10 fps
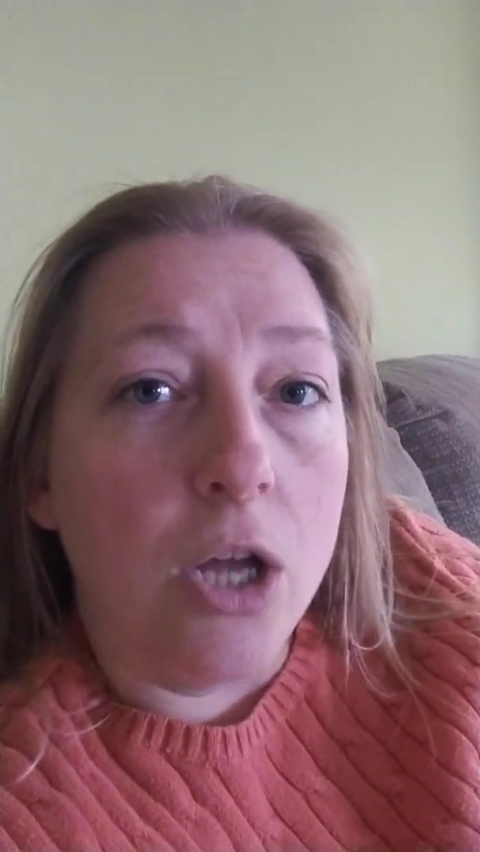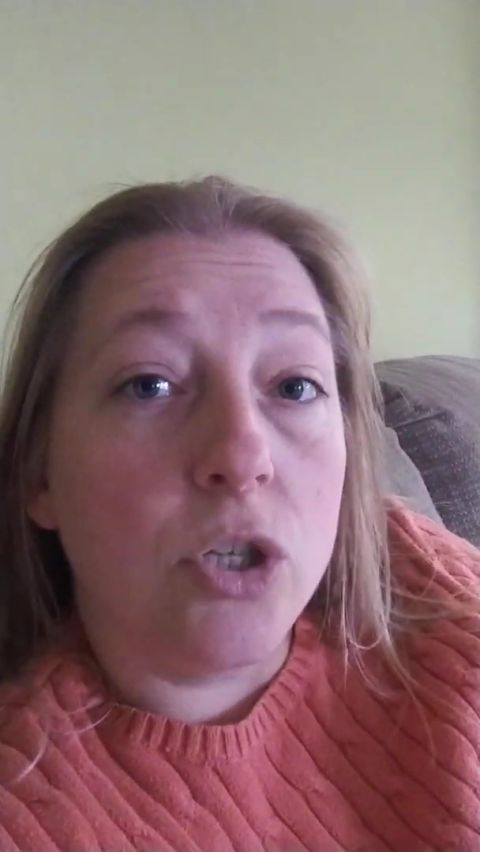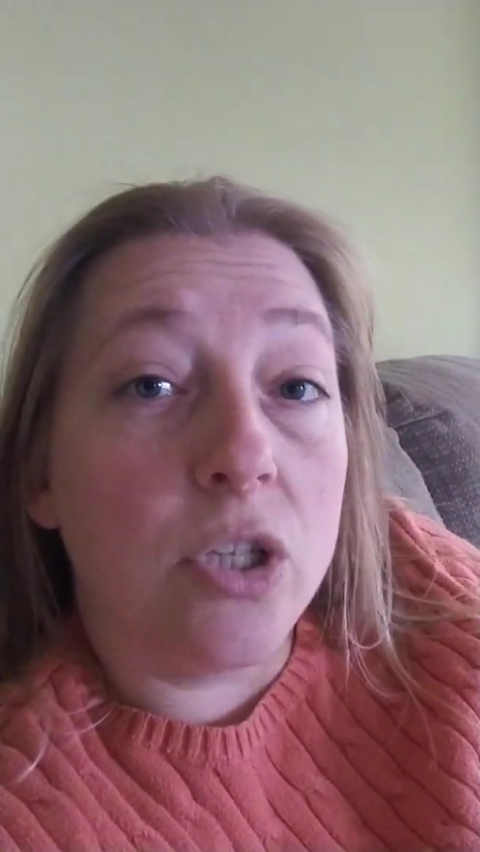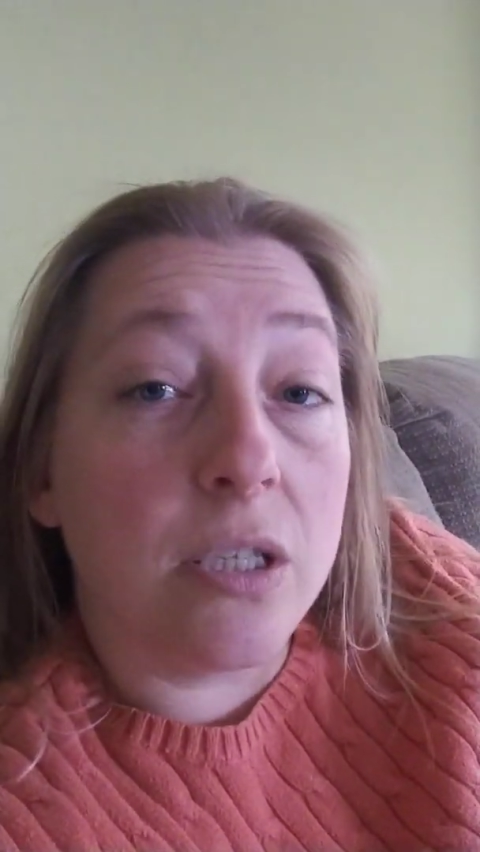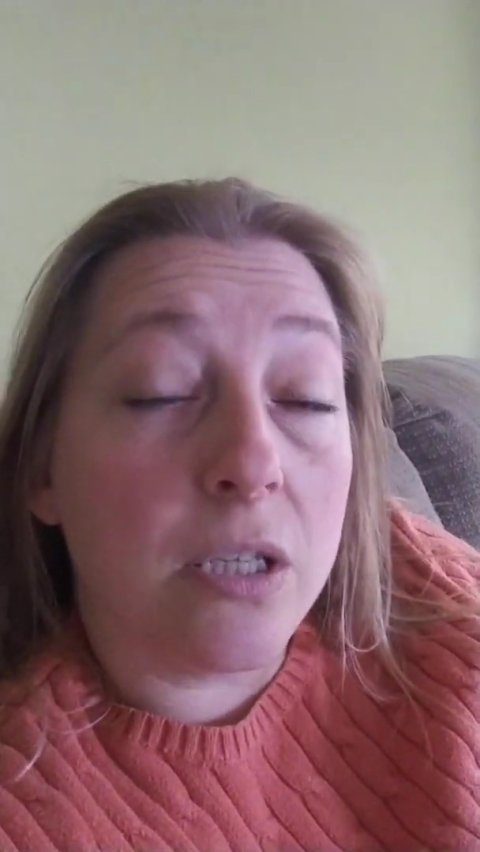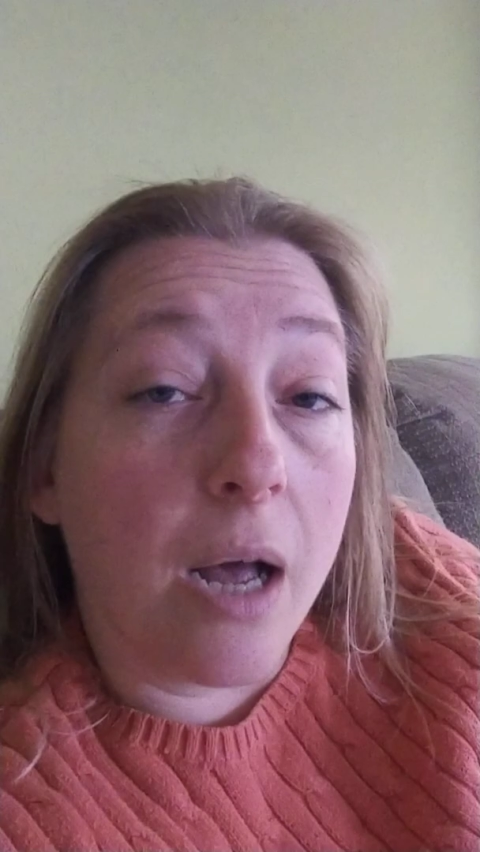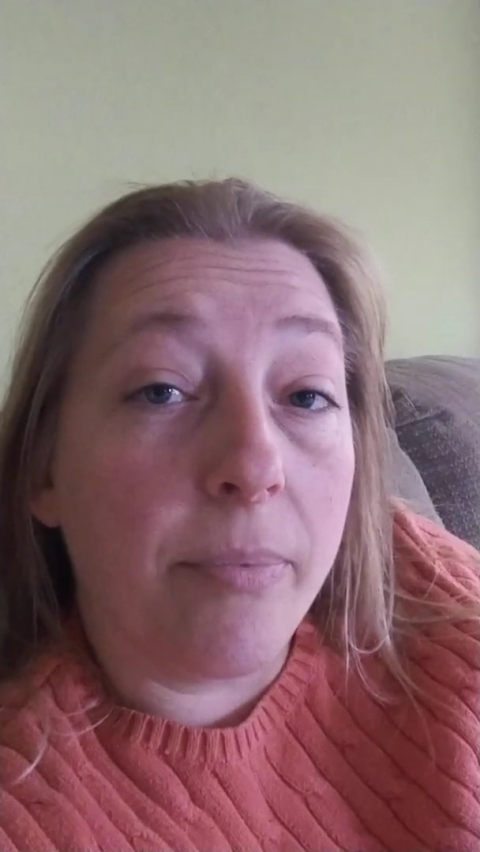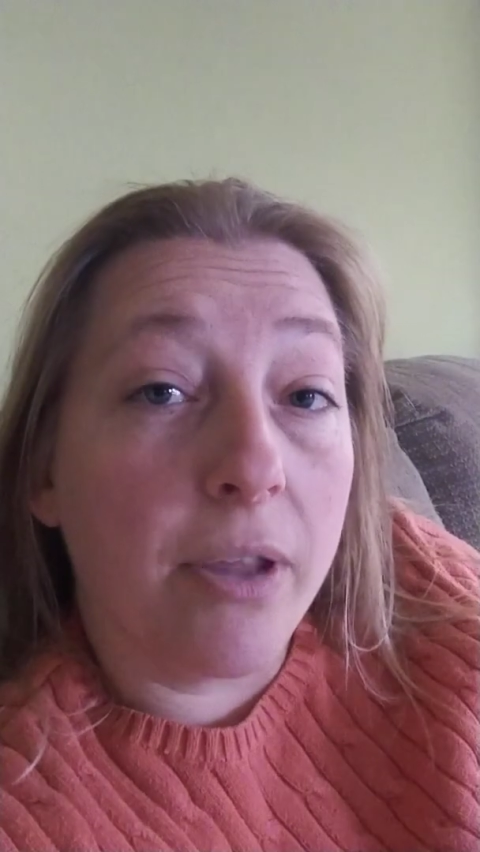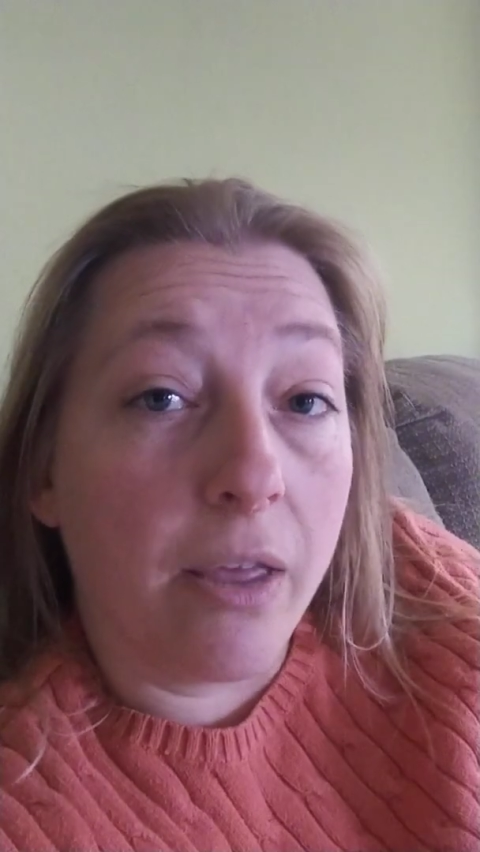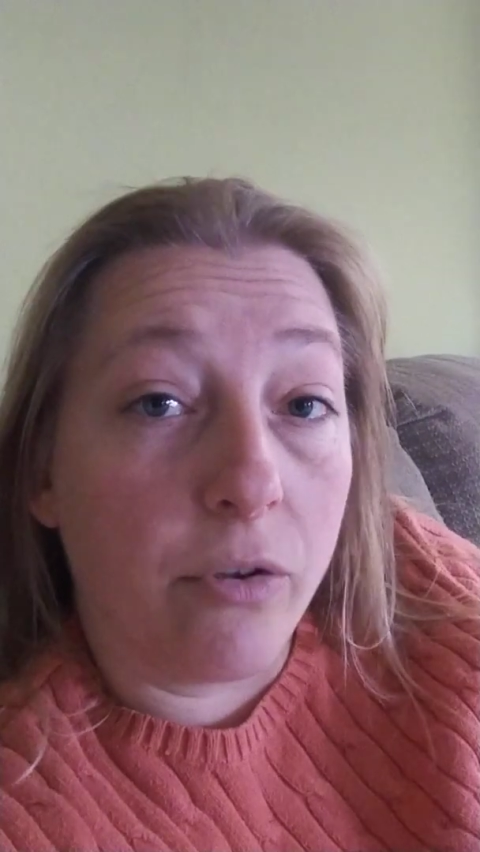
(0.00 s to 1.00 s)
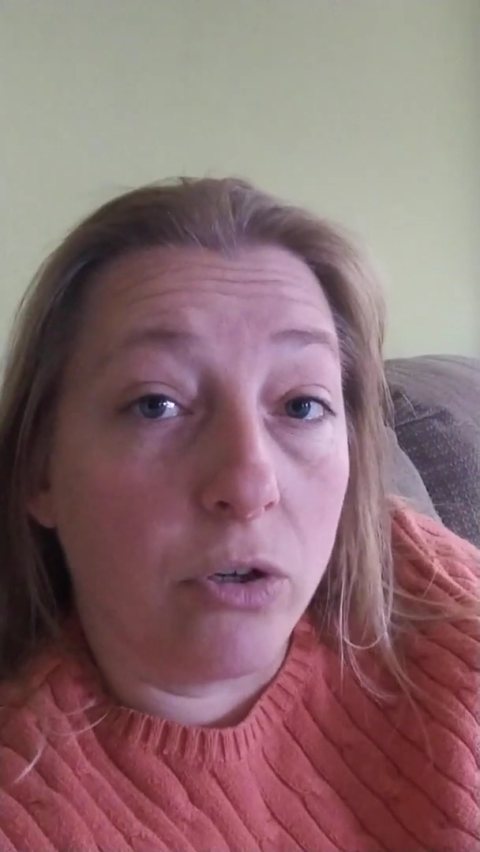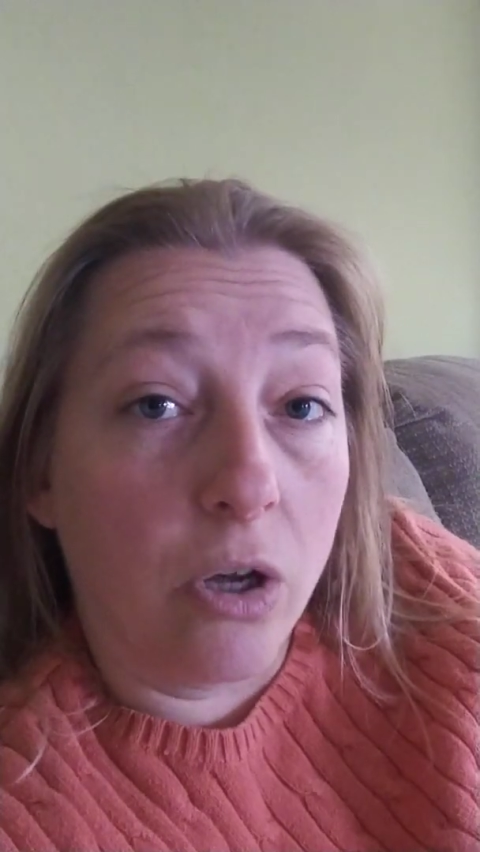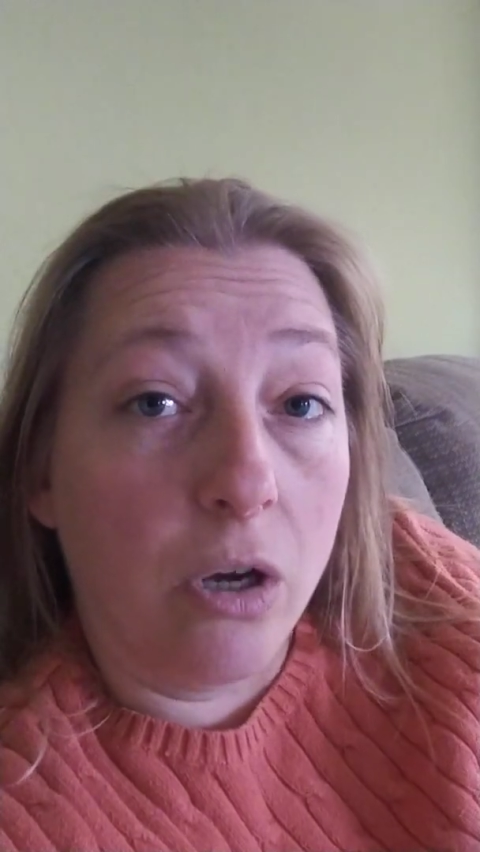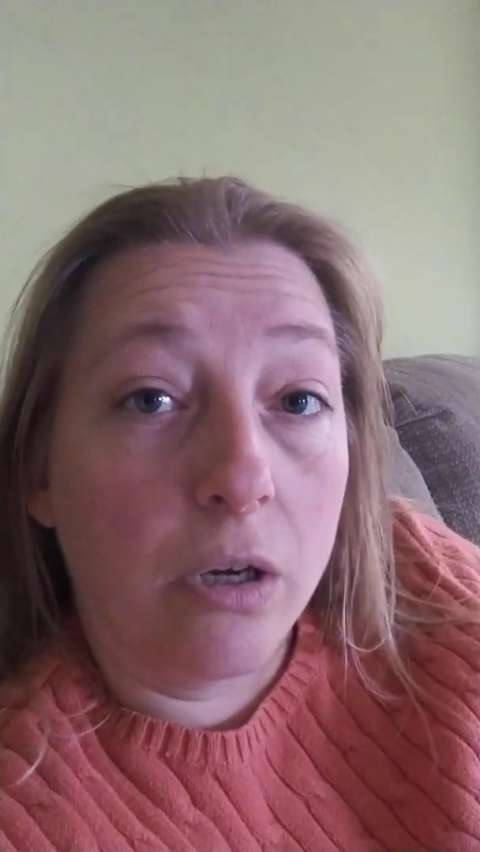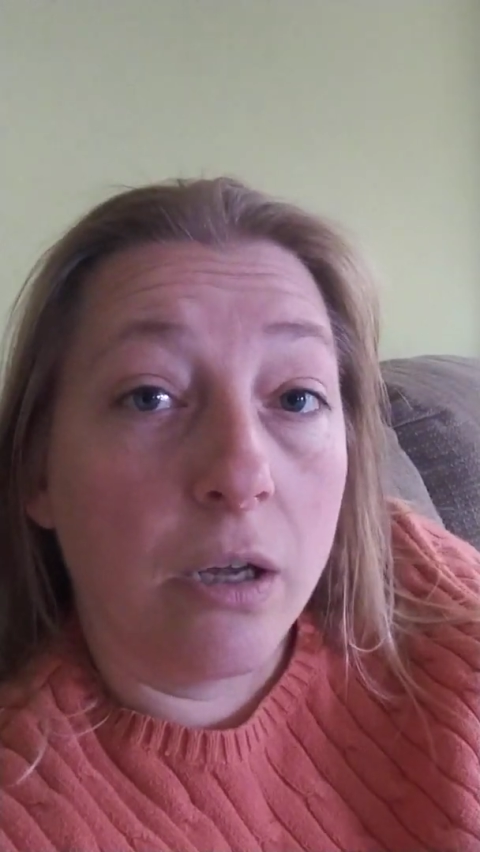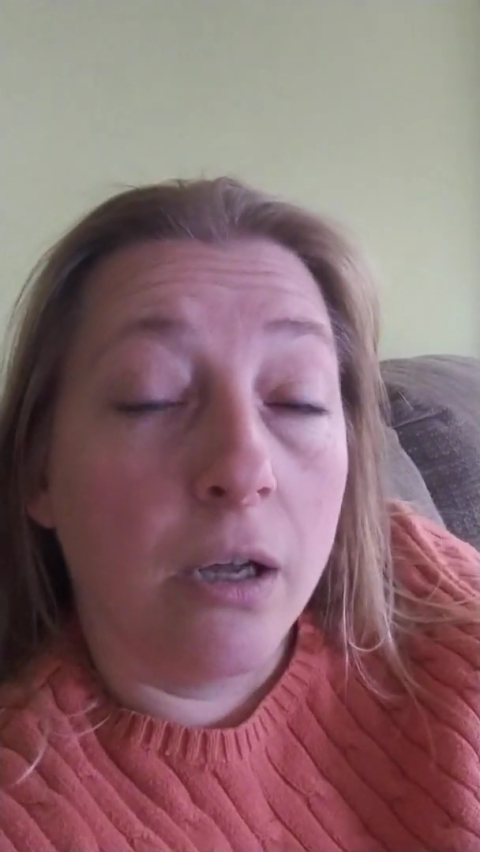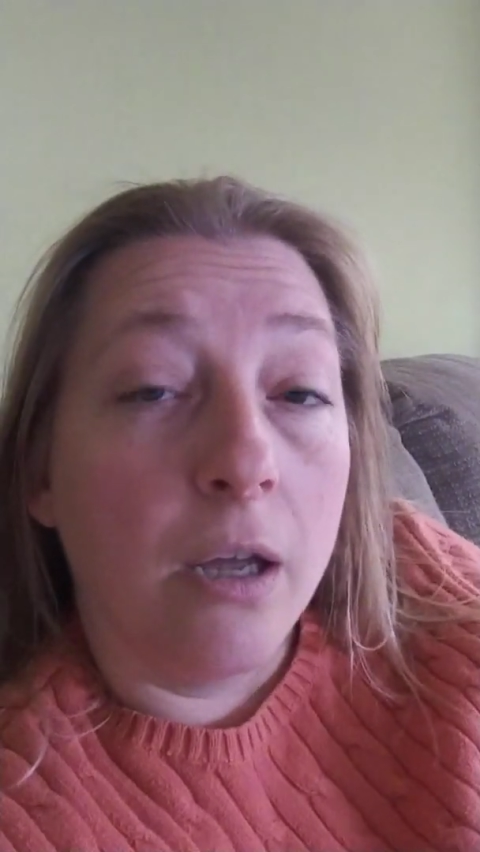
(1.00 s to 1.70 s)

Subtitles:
to stop the other dog